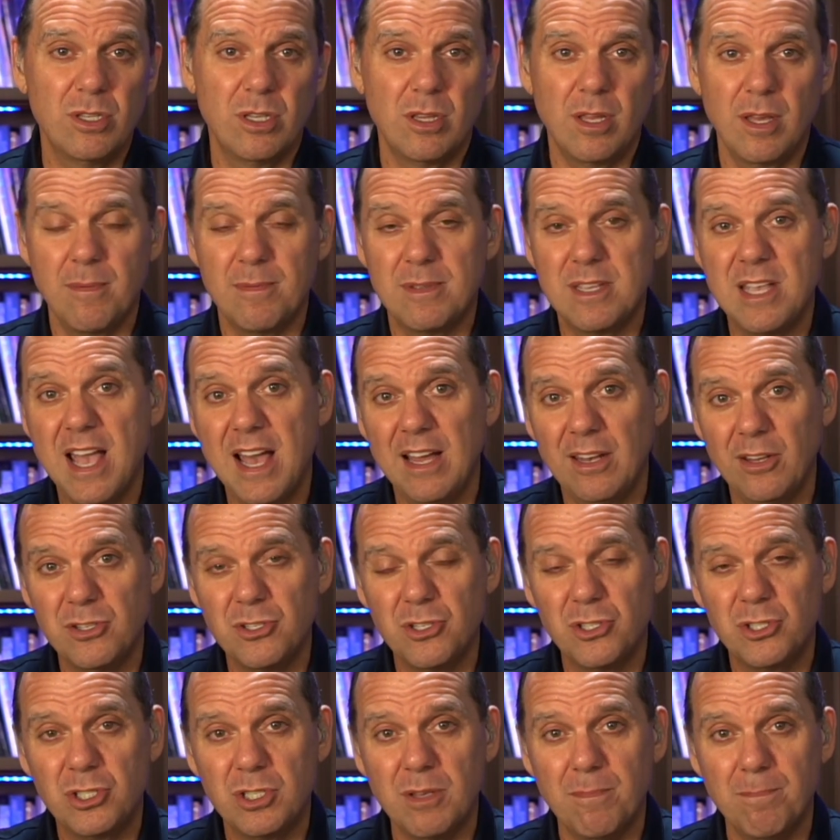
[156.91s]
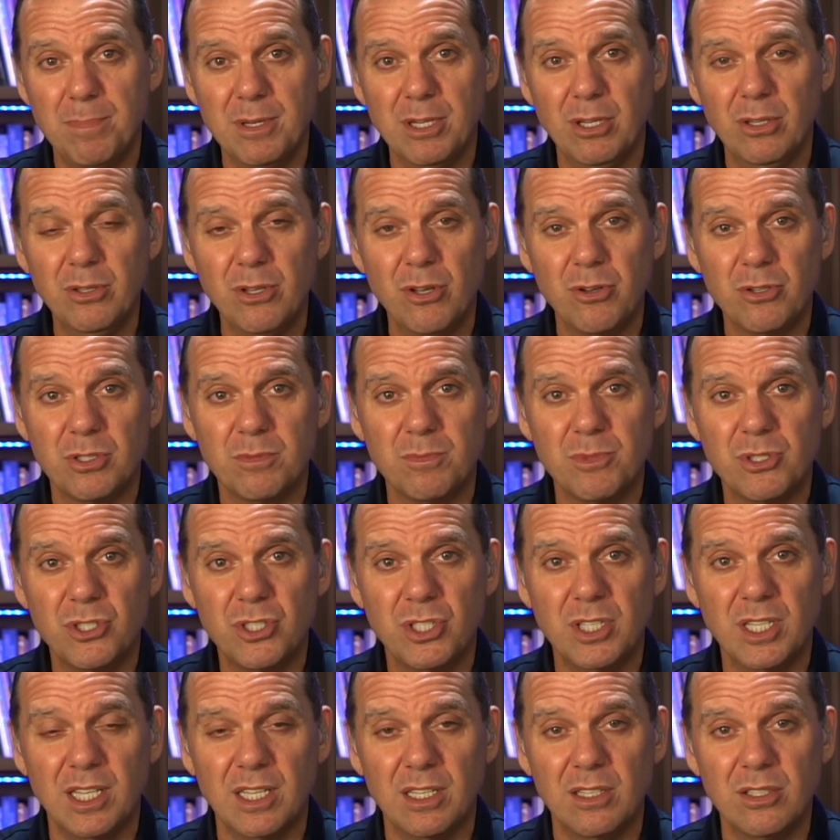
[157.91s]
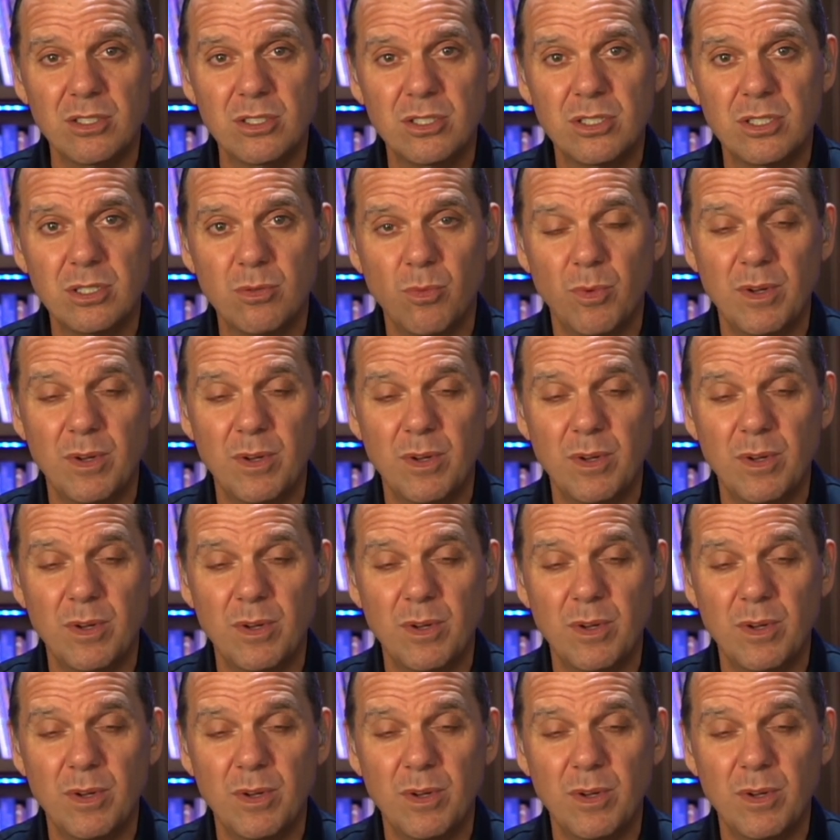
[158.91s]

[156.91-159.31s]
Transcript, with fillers: the intelligence to build those machines.